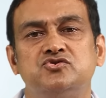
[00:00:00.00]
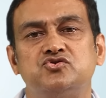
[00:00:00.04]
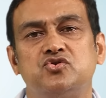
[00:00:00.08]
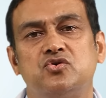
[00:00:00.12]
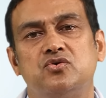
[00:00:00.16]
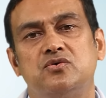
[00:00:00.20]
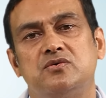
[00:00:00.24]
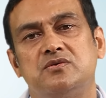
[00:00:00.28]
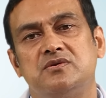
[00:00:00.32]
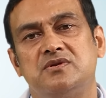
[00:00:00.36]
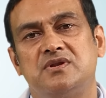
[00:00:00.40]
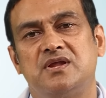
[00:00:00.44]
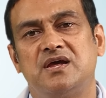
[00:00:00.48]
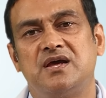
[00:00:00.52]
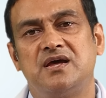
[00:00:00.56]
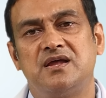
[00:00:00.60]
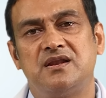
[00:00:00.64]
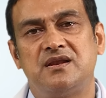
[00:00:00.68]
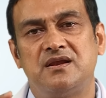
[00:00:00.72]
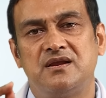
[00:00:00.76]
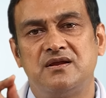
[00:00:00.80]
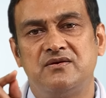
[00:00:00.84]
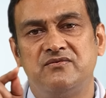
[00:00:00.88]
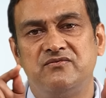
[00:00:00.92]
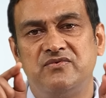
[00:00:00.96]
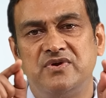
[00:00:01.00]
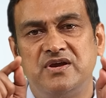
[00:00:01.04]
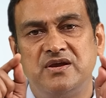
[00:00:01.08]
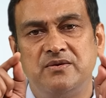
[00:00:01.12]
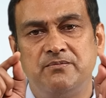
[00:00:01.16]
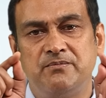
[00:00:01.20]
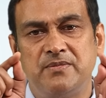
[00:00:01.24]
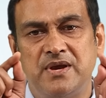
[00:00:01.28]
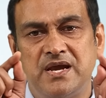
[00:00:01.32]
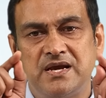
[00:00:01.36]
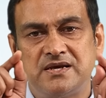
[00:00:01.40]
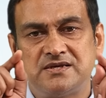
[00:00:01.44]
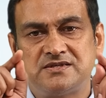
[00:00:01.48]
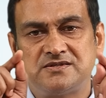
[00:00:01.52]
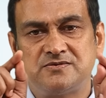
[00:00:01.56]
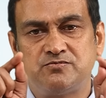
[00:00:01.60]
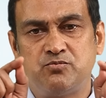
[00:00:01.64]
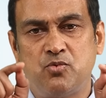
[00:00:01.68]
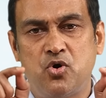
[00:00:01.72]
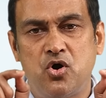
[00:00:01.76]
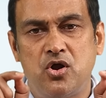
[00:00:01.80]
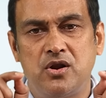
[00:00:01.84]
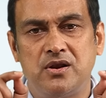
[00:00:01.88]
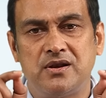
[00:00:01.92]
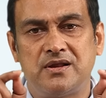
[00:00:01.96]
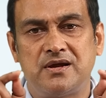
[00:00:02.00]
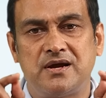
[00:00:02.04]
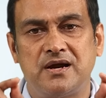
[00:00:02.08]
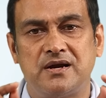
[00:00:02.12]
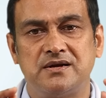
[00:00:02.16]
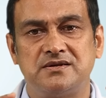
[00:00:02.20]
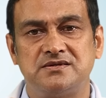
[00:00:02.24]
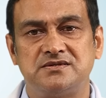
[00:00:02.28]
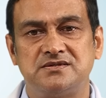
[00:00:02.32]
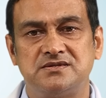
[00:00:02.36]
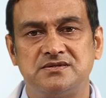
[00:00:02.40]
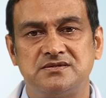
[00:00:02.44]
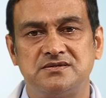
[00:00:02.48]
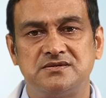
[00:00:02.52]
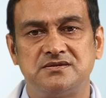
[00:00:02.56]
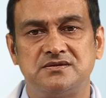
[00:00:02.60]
So there we make small cuts